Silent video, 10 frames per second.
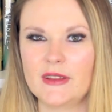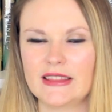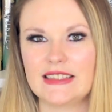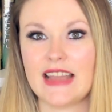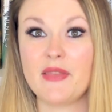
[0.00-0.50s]
of like
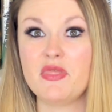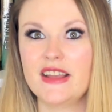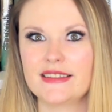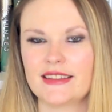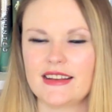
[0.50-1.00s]
the 10 things
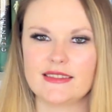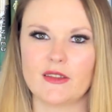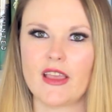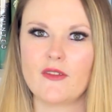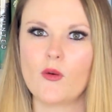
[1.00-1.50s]
that he's
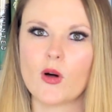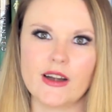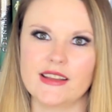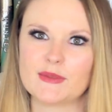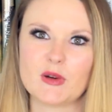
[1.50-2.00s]
looking for
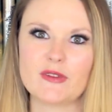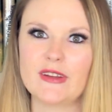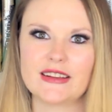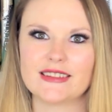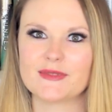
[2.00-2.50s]
in his
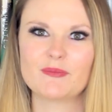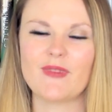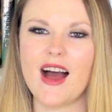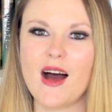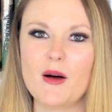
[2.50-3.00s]
perfect
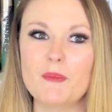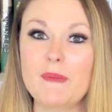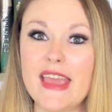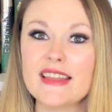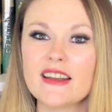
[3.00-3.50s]

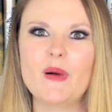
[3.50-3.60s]
mate.